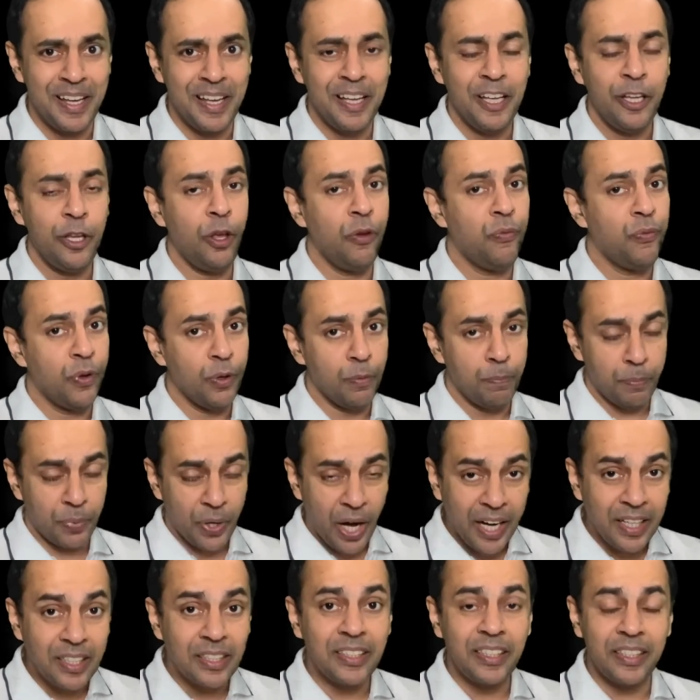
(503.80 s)
if you
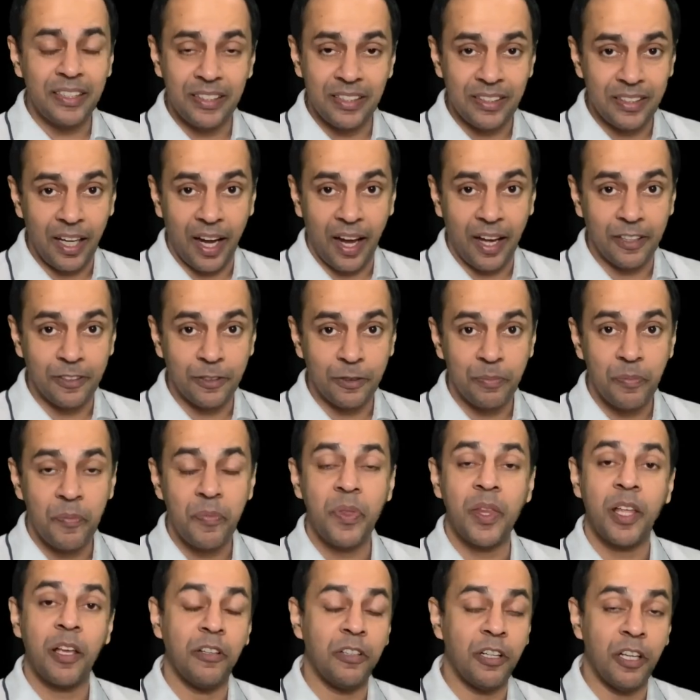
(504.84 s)
practice that
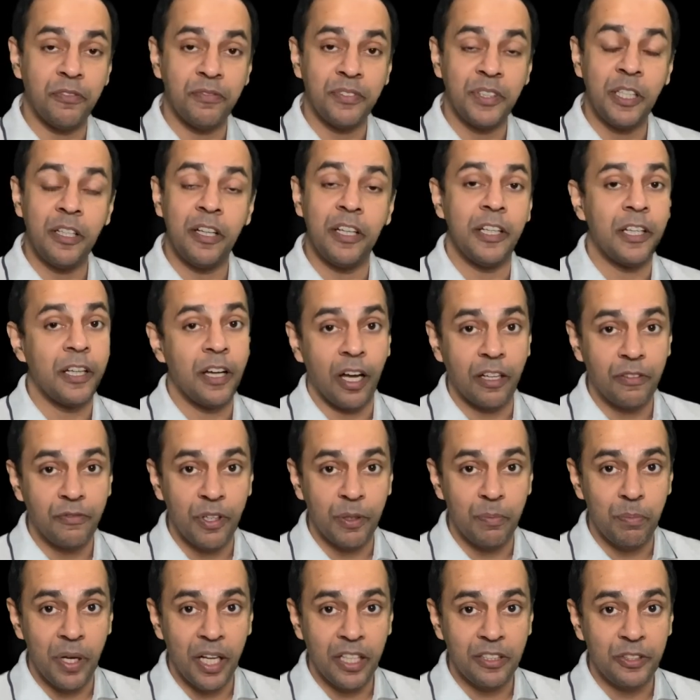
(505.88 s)
definitely god
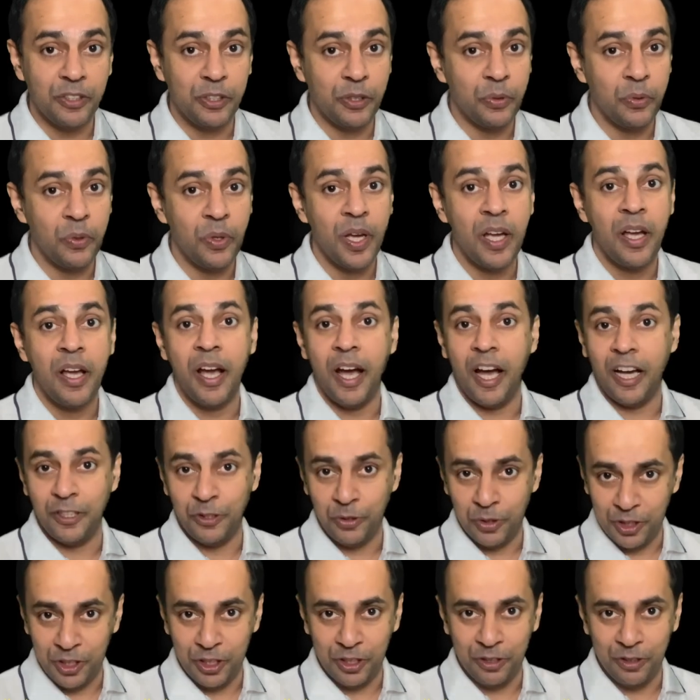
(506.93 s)
will bless you and
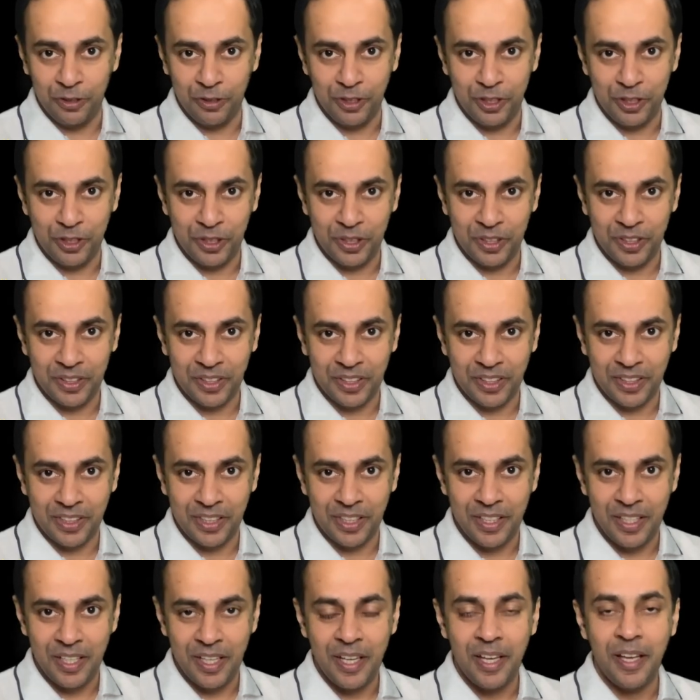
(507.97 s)
your generations
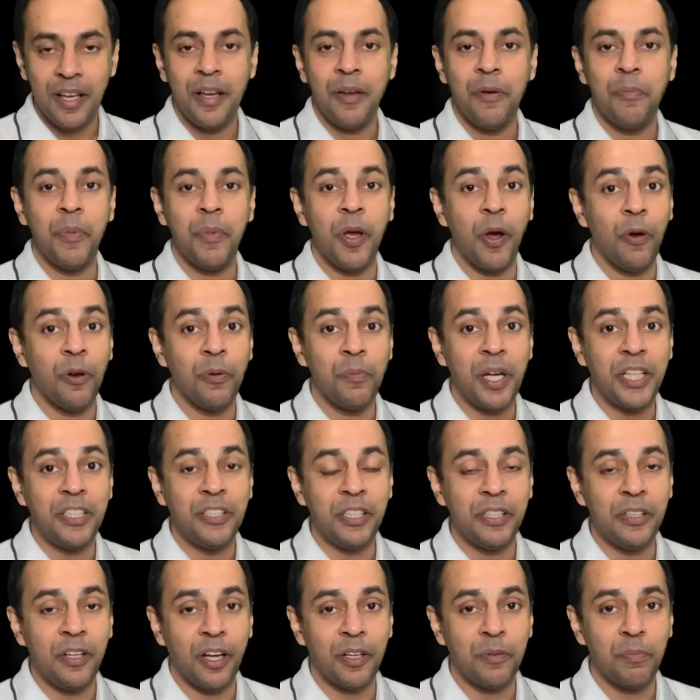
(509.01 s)
may almighty
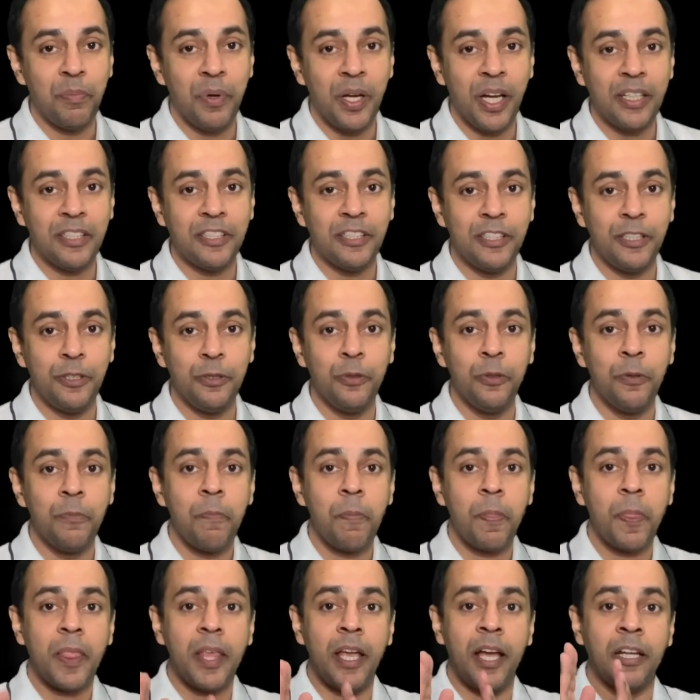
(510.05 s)
god bless you
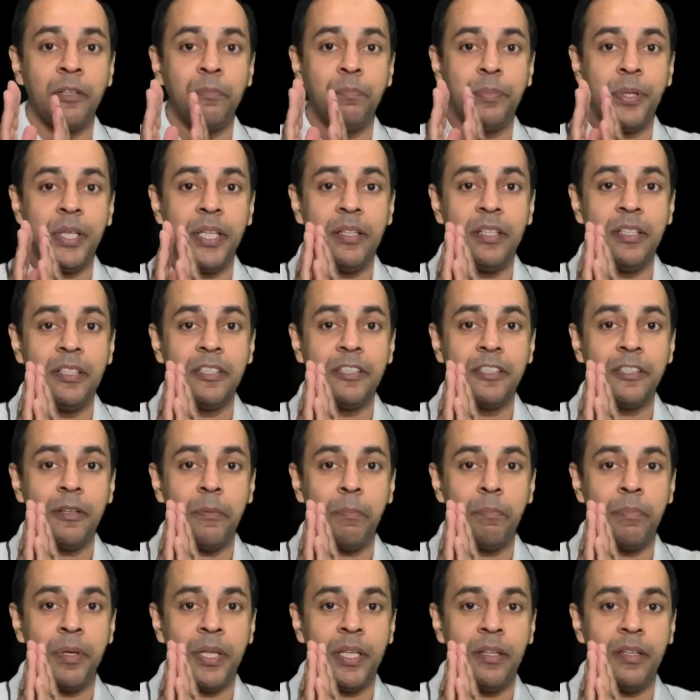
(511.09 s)
and peace
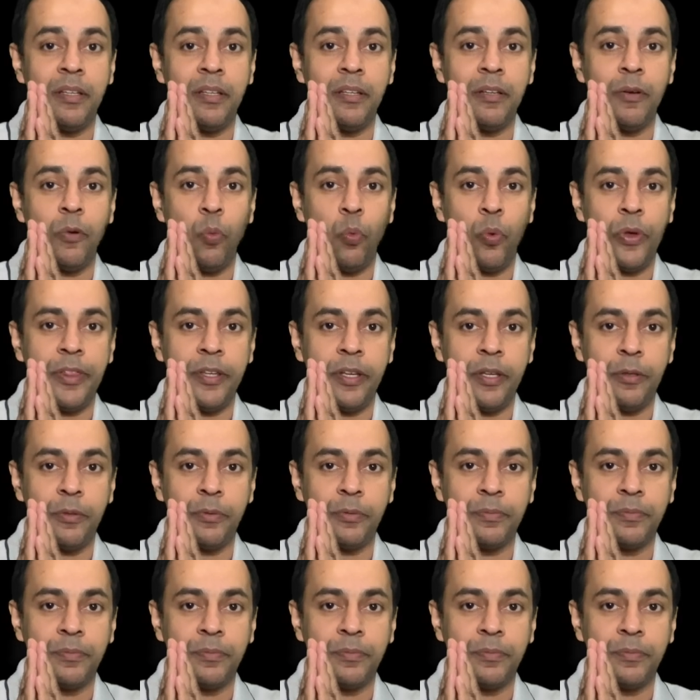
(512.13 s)
be with you